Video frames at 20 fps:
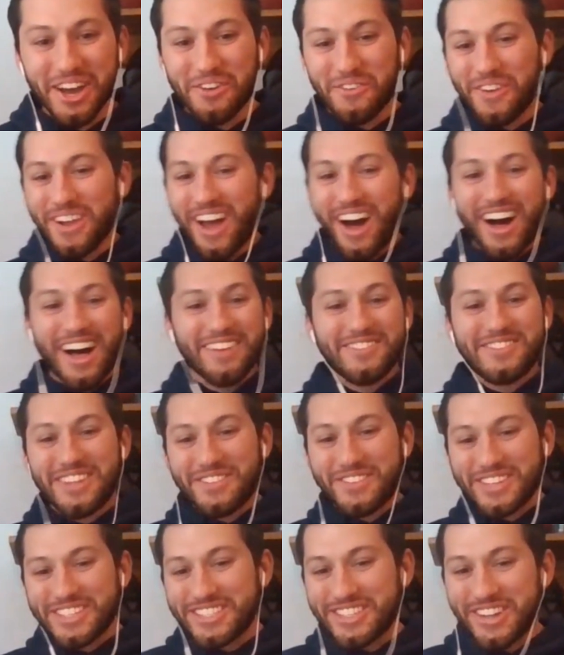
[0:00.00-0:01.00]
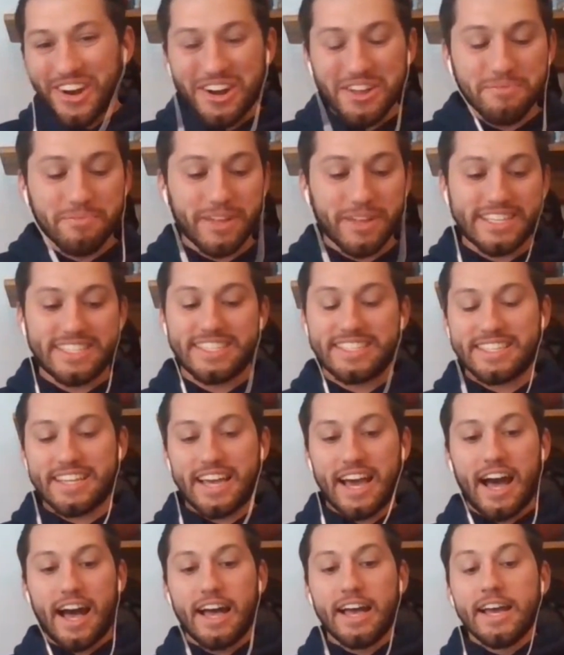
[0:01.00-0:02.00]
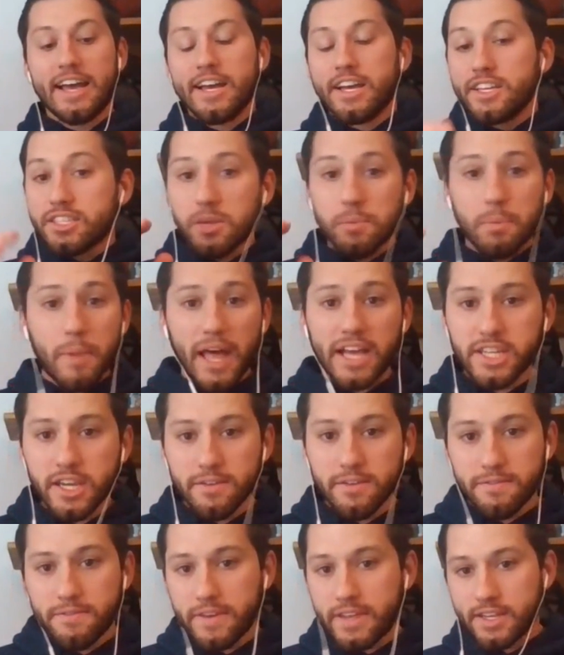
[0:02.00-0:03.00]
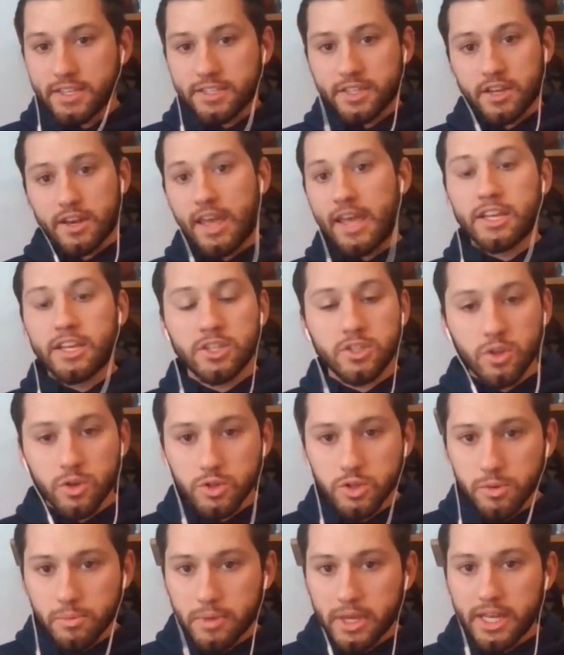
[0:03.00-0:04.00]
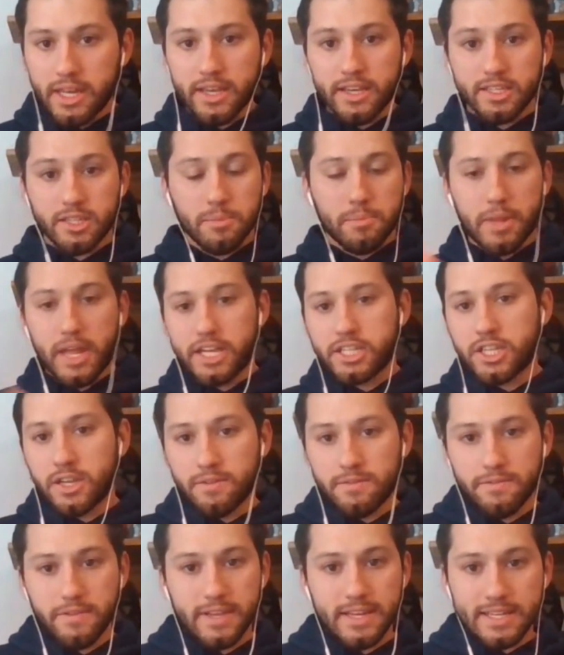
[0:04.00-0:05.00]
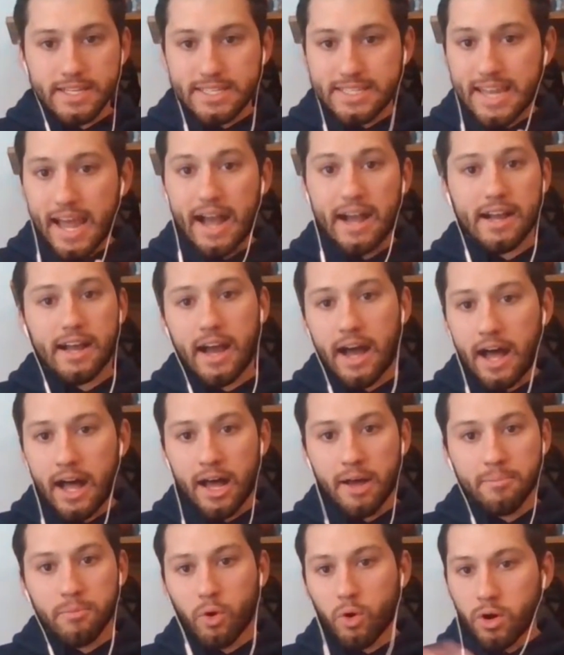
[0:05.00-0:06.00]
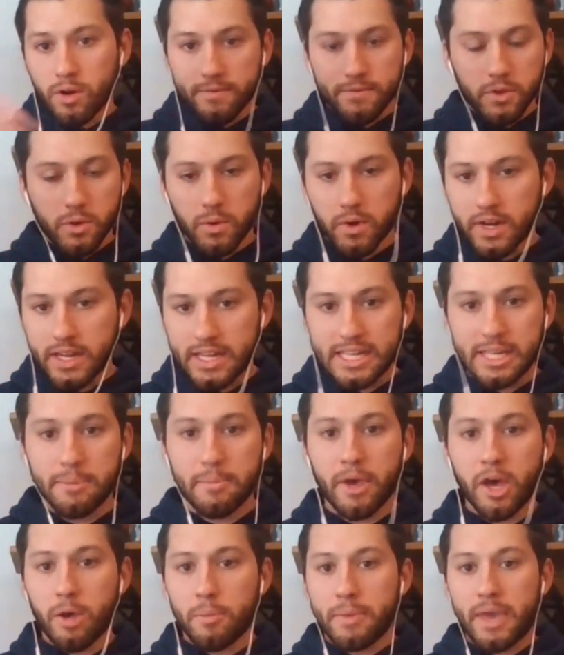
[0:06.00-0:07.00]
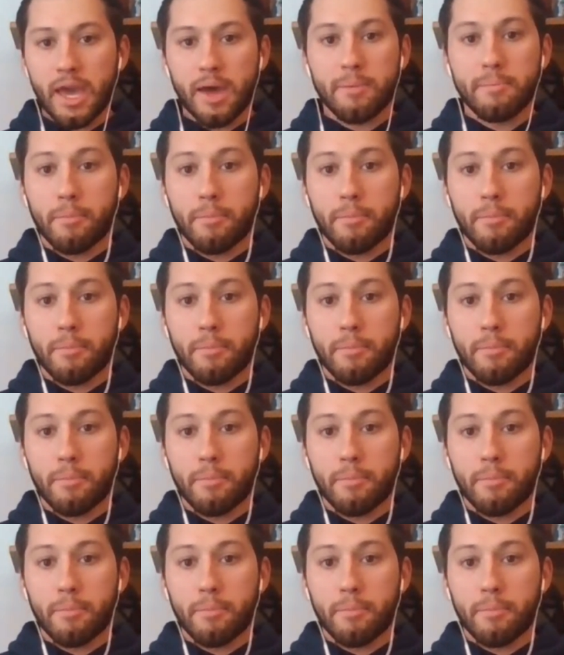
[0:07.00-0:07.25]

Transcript: good. We all have different starting places. Supply Chain Fitness on any social media, supplychainfitness.com, or if you want to email me at